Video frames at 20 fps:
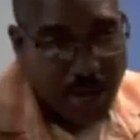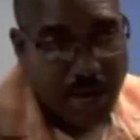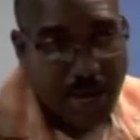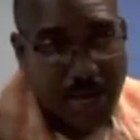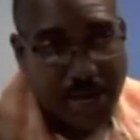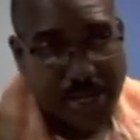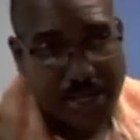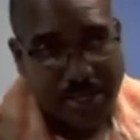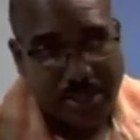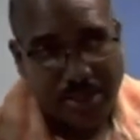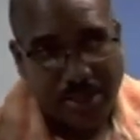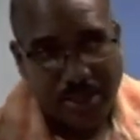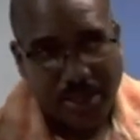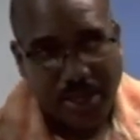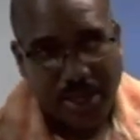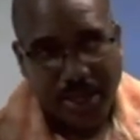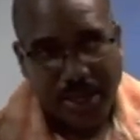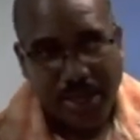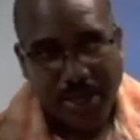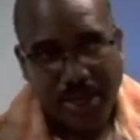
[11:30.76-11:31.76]
And
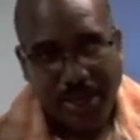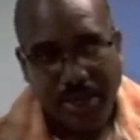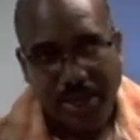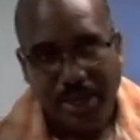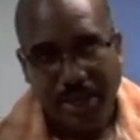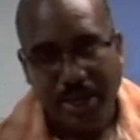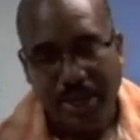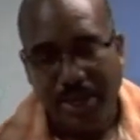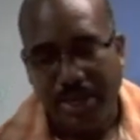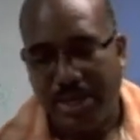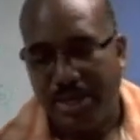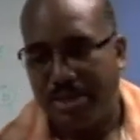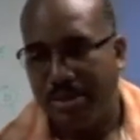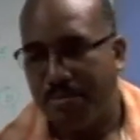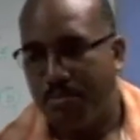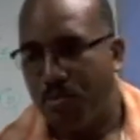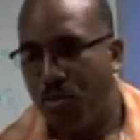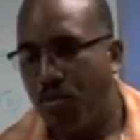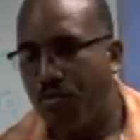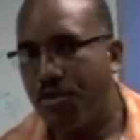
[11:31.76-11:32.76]

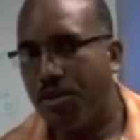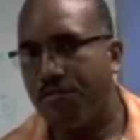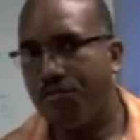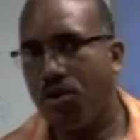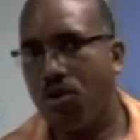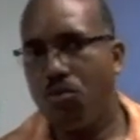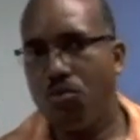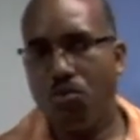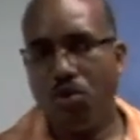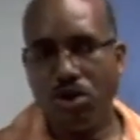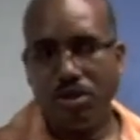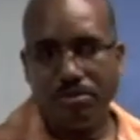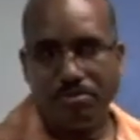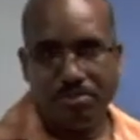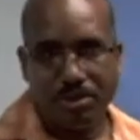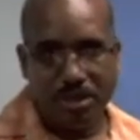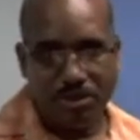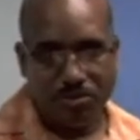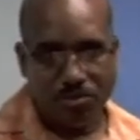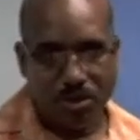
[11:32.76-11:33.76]
in moving from
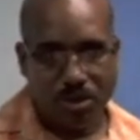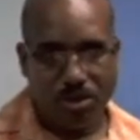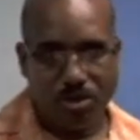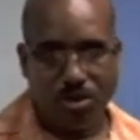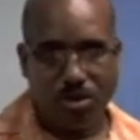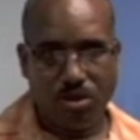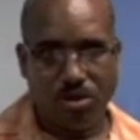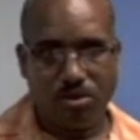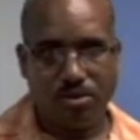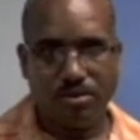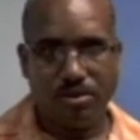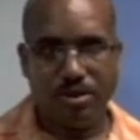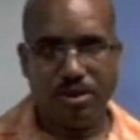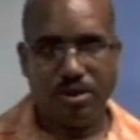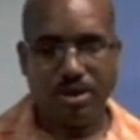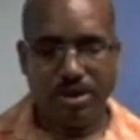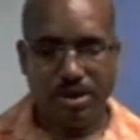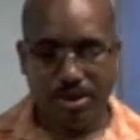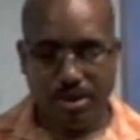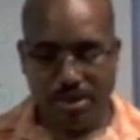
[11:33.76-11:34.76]
one place to another,
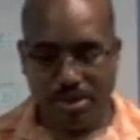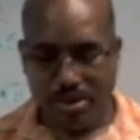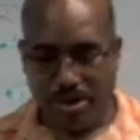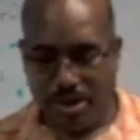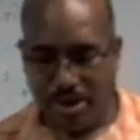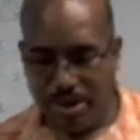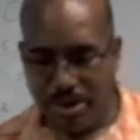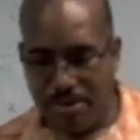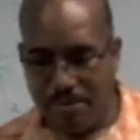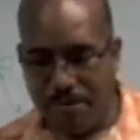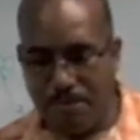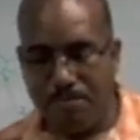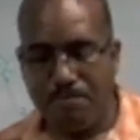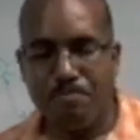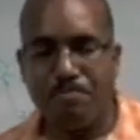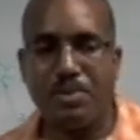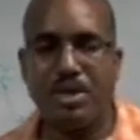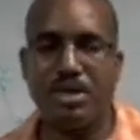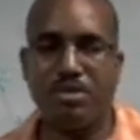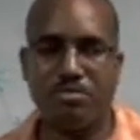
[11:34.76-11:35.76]
the
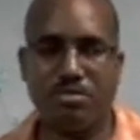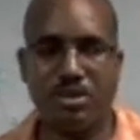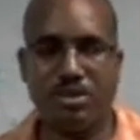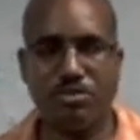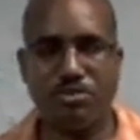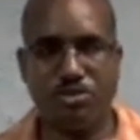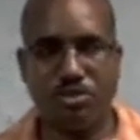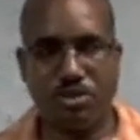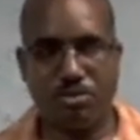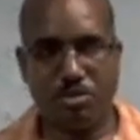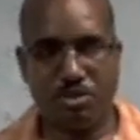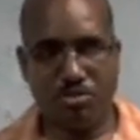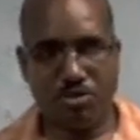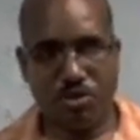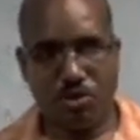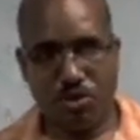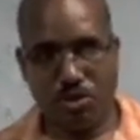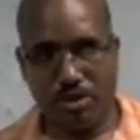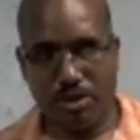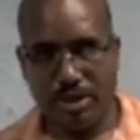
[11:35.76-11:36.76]
basic term is
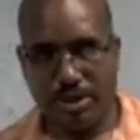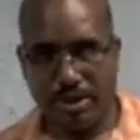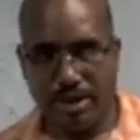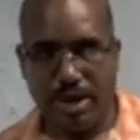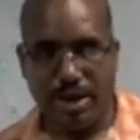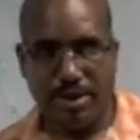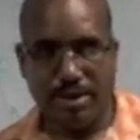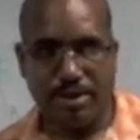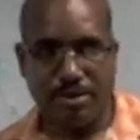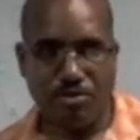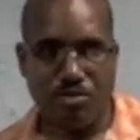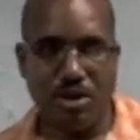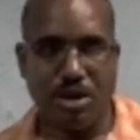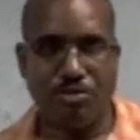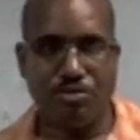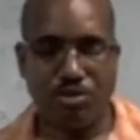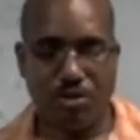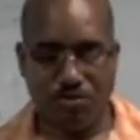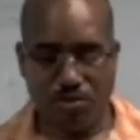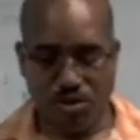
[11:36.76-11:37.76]
called a
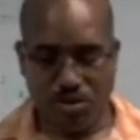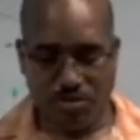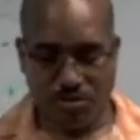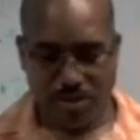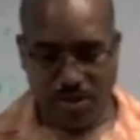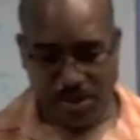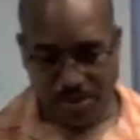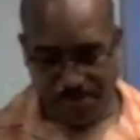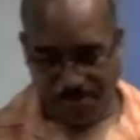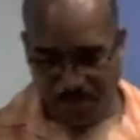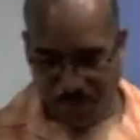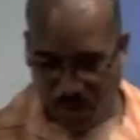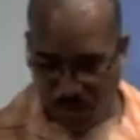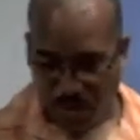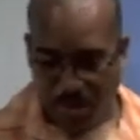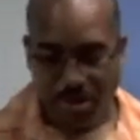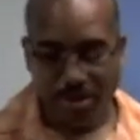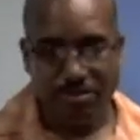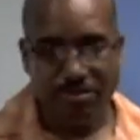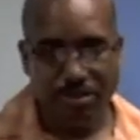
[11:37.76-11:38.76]
graph traversal.
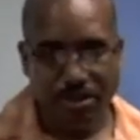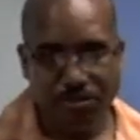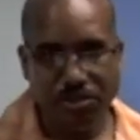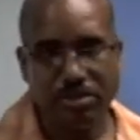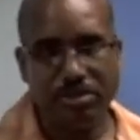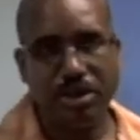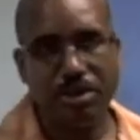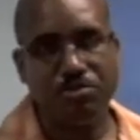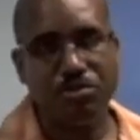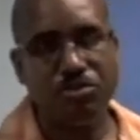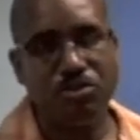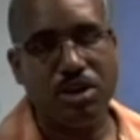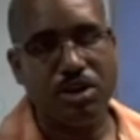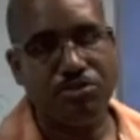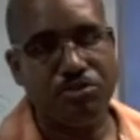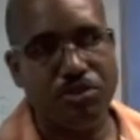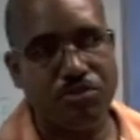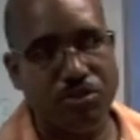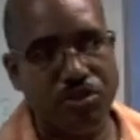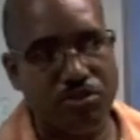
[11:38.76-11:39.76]
There are several types of
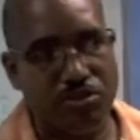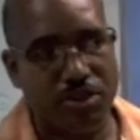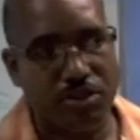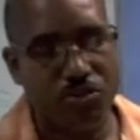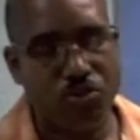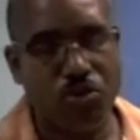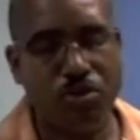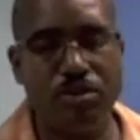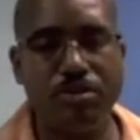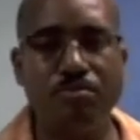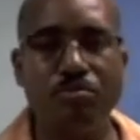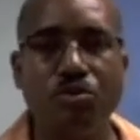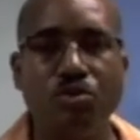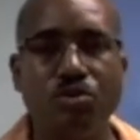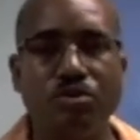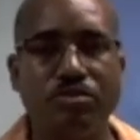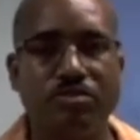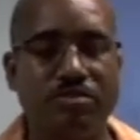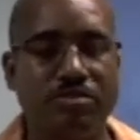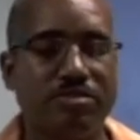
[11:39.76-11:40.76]
graph traversals. 2 of the
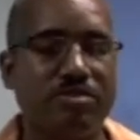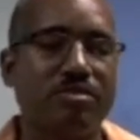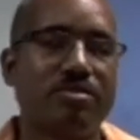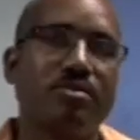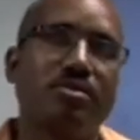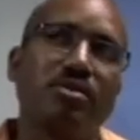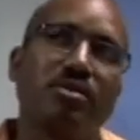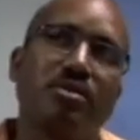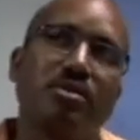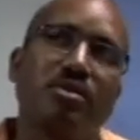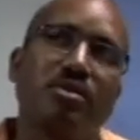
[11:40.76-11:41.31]
most